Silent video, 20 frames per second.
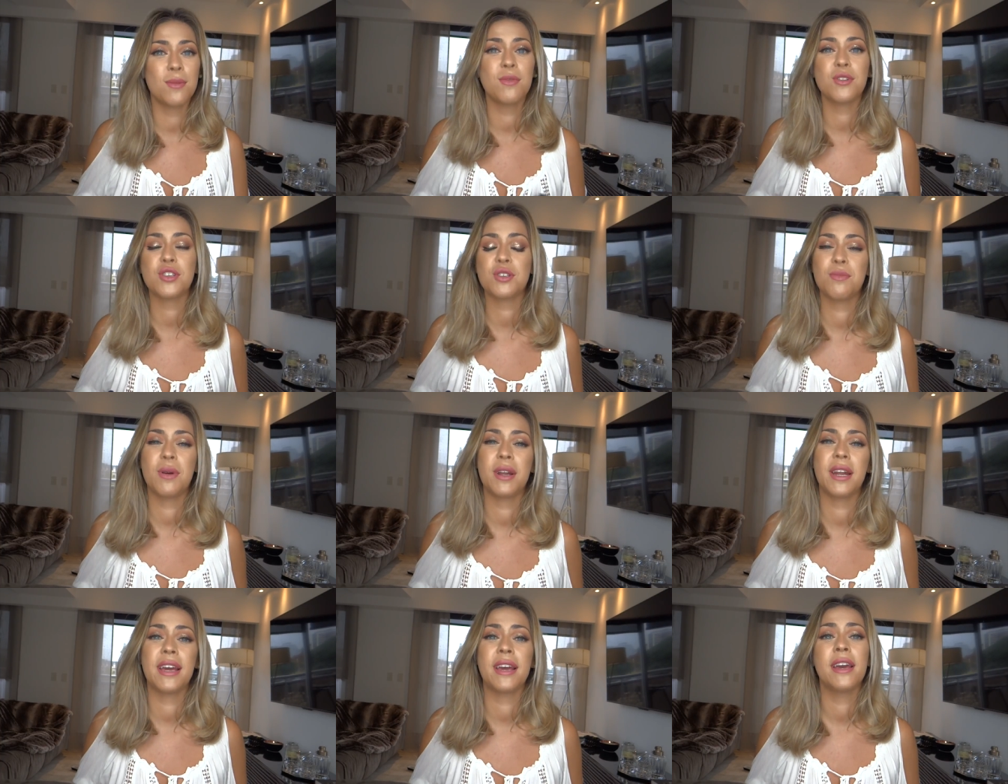much
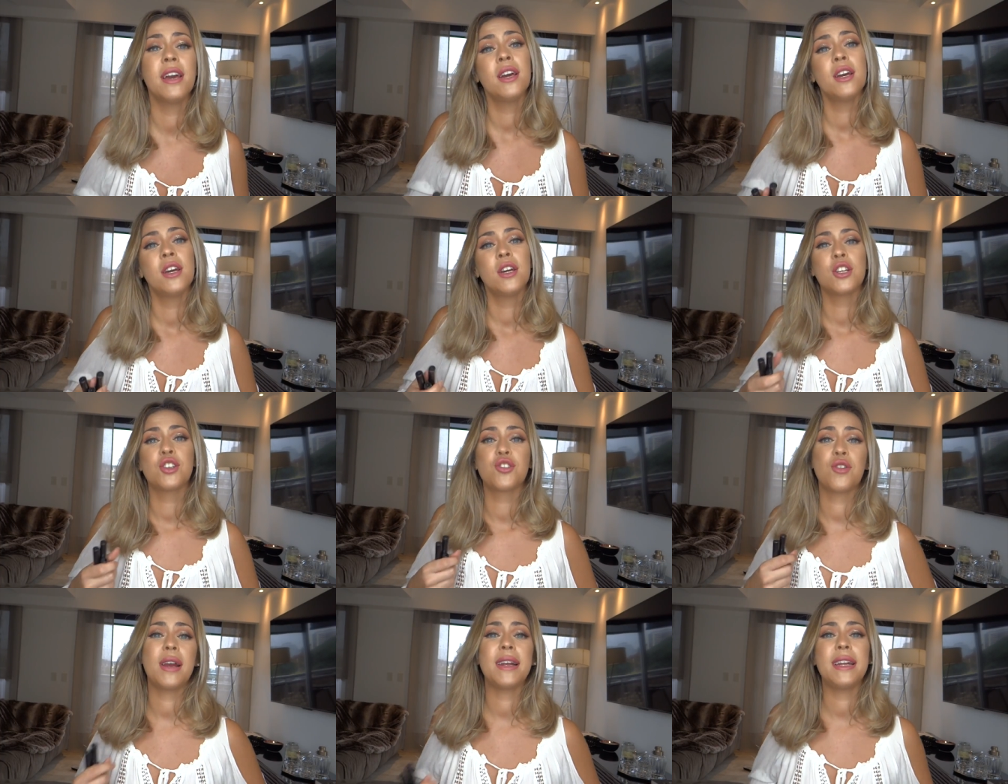money
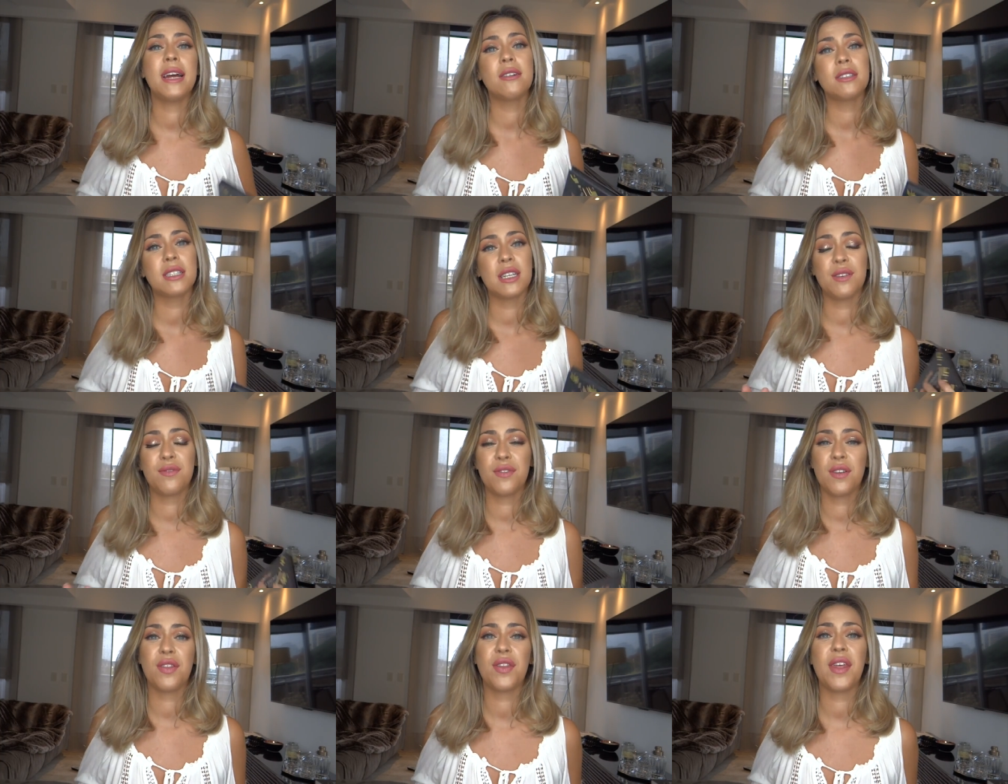trying out
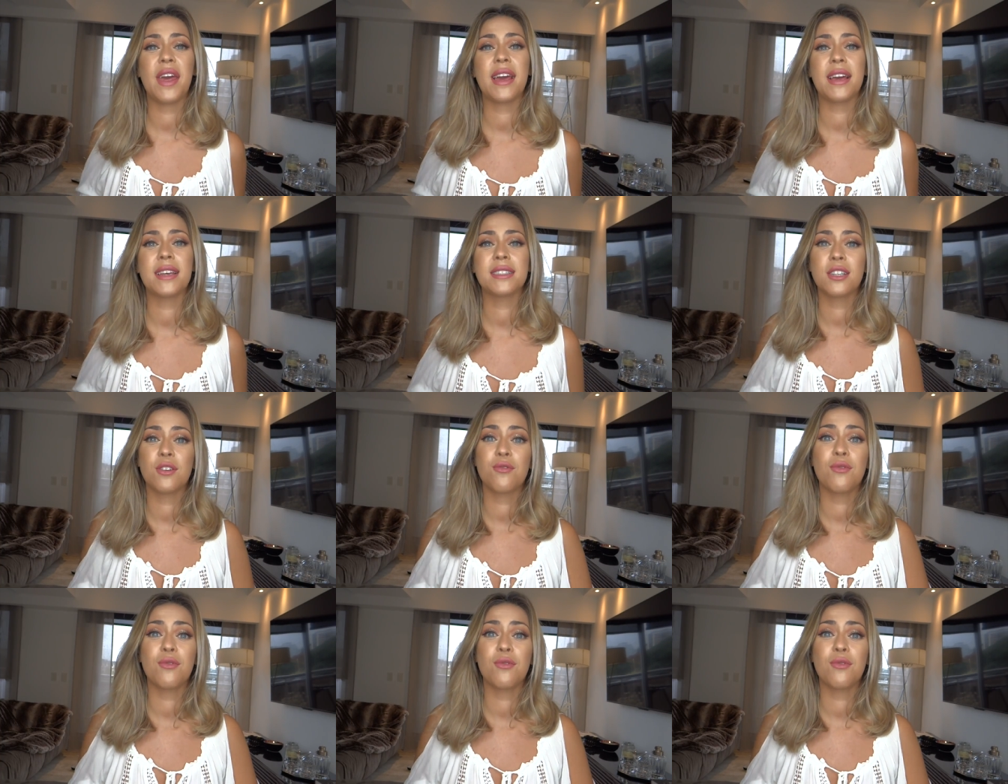different things